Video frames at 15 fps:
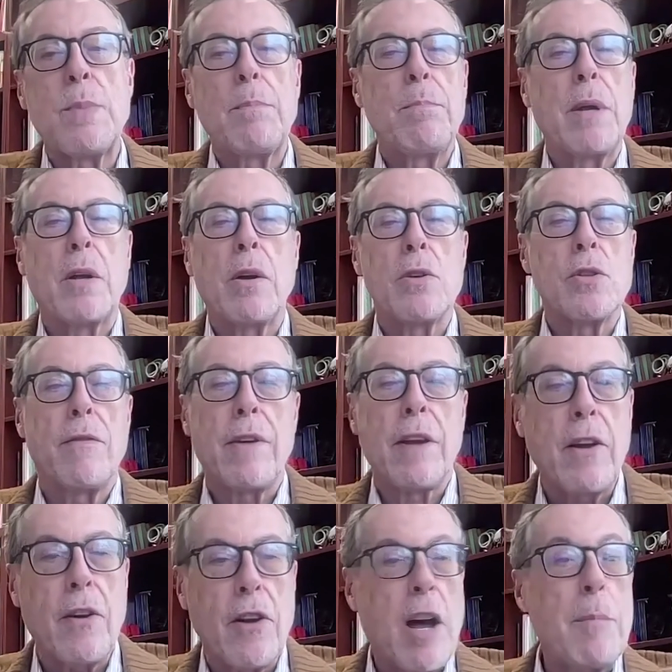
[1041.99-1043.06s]
but because
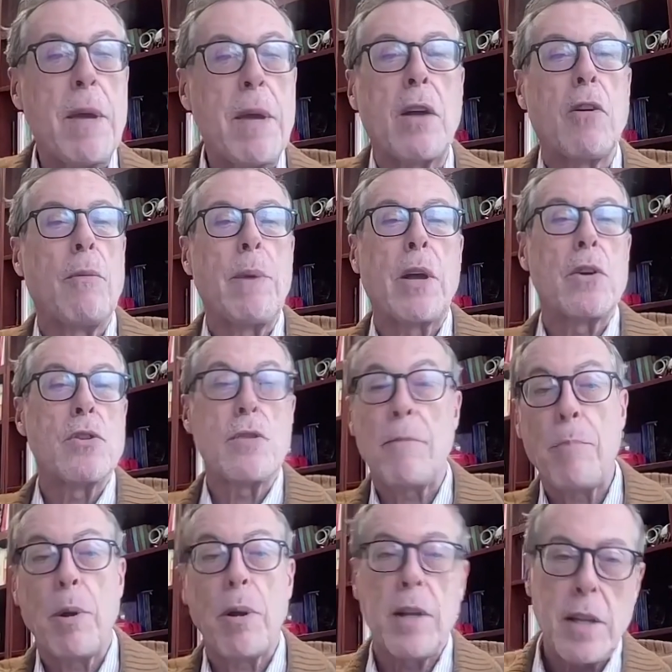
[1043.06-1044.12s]
of economic or because
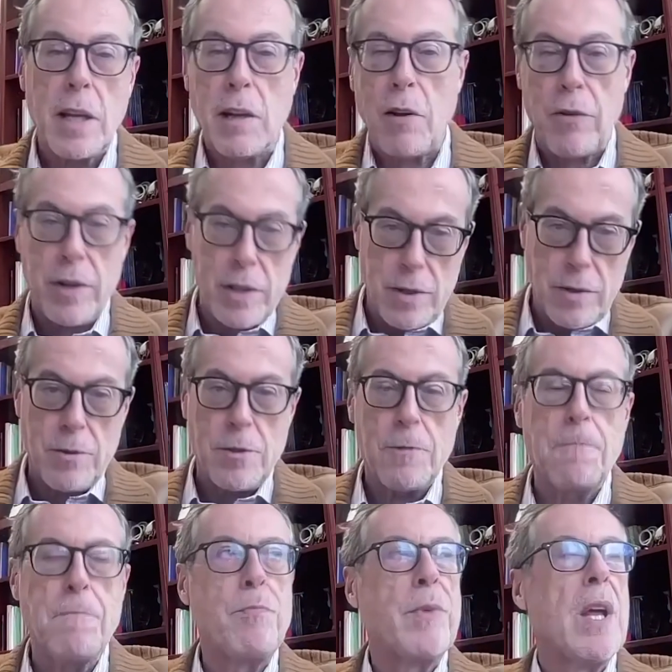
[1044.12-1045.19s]
of political reasons.